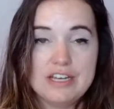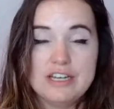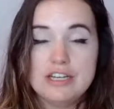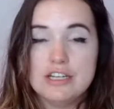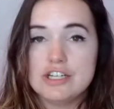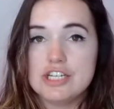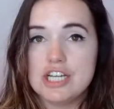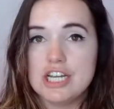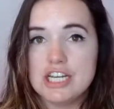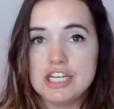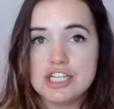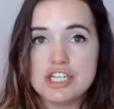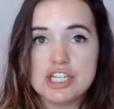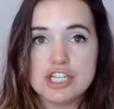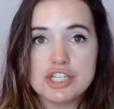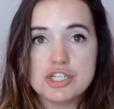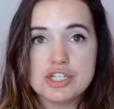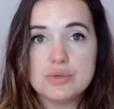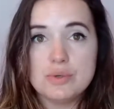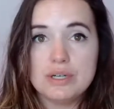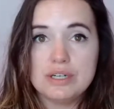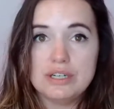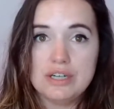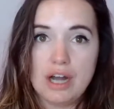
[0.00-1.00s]
Change it
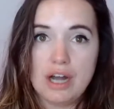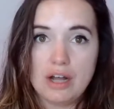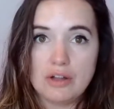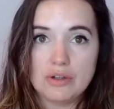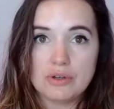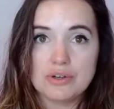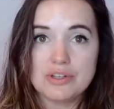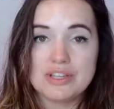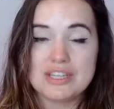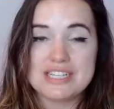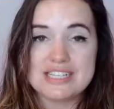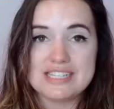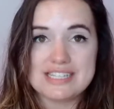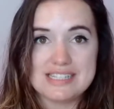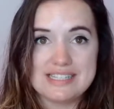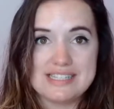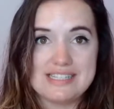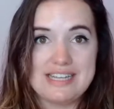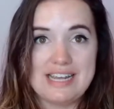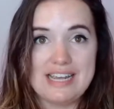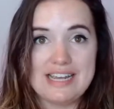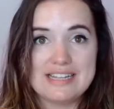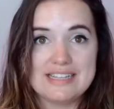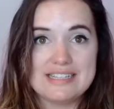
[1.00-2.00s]
to a color that
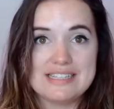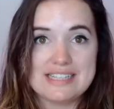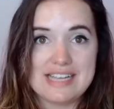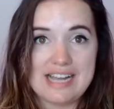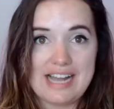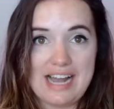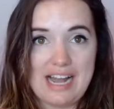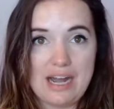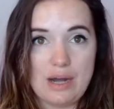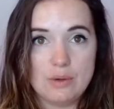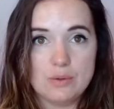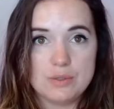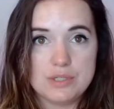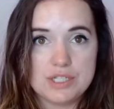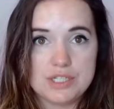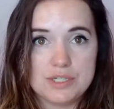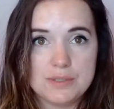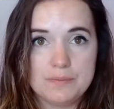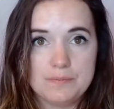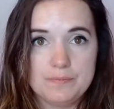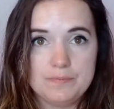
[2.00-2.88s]
stands out.